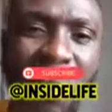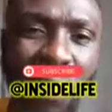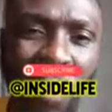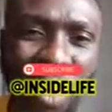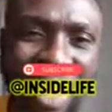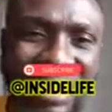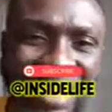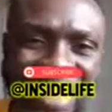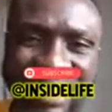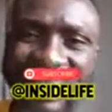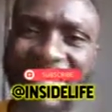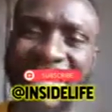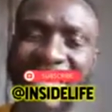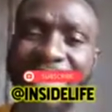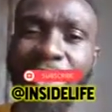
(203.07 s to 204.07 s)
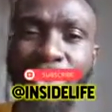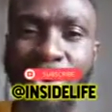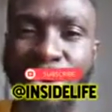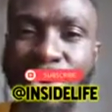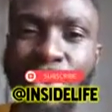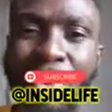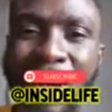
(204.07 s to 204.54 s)
one day and
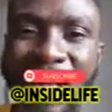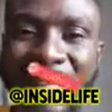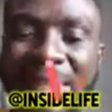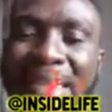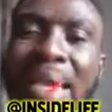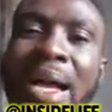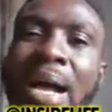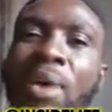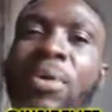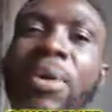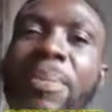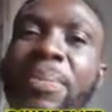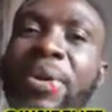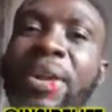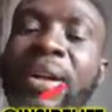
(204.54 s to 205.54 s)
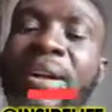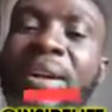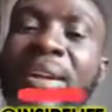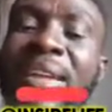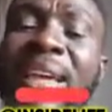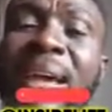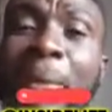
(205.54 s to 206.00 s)
God will answer our prayer.
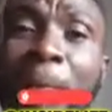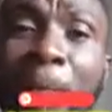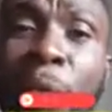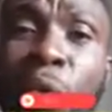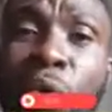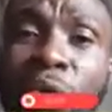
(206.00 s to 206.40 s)
More